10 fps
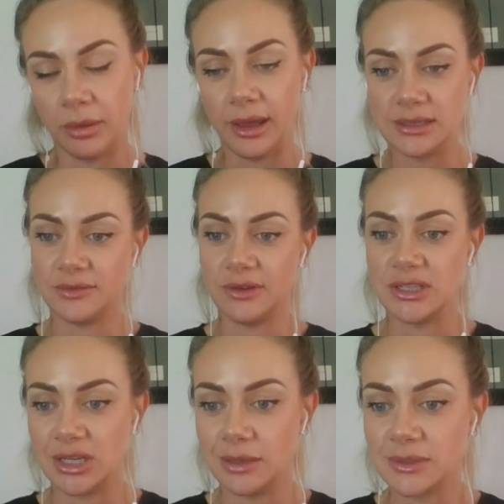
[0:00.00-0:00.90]
but apply it
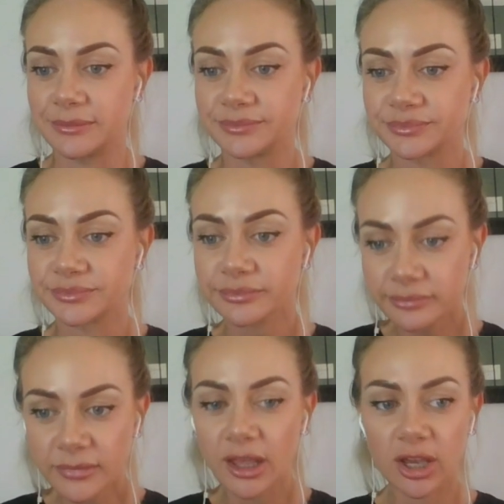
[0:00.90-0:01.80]
to friendships.
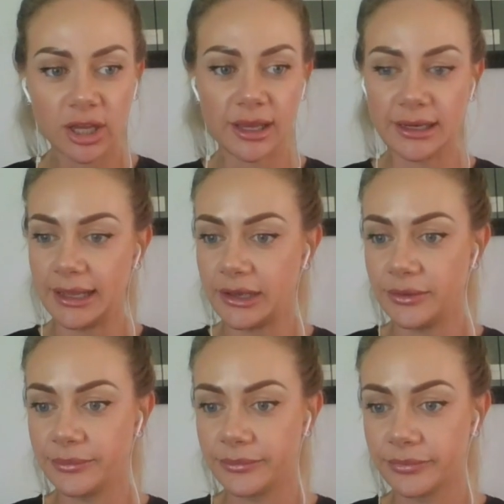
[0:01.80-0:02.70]
Good luck,
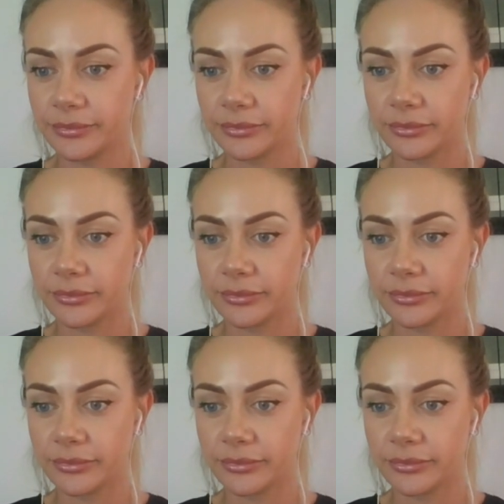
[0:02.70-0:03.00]
Leo.